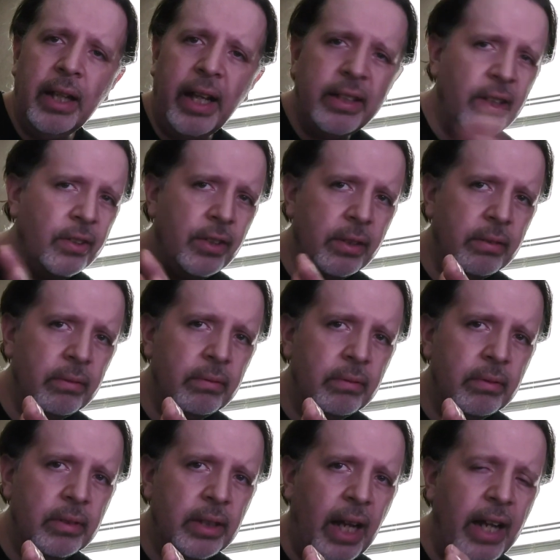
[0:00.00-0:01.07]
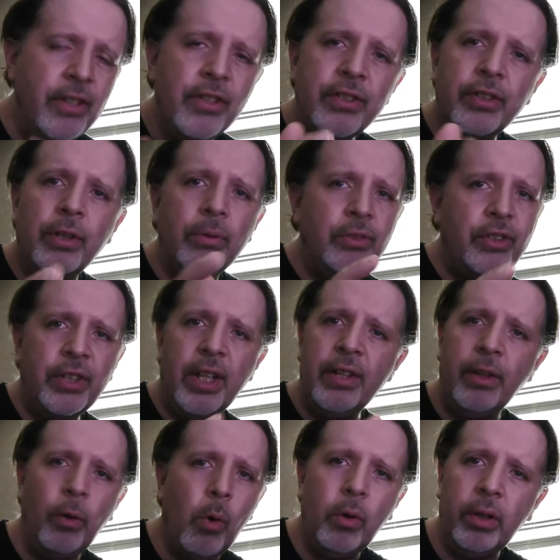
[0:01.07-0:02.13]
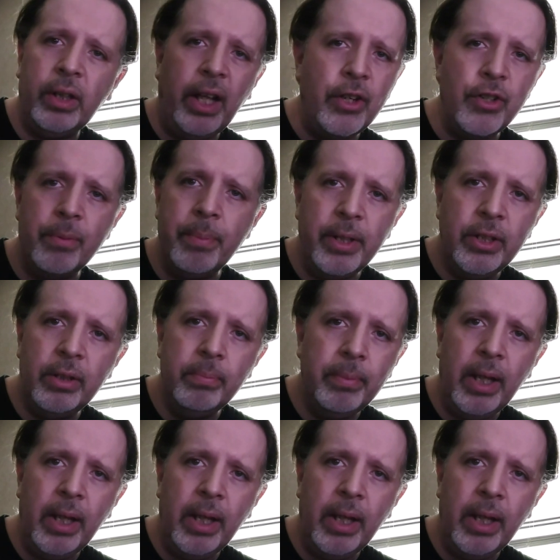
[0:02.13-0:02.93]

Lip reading: It doesn't, I just don't see the correlation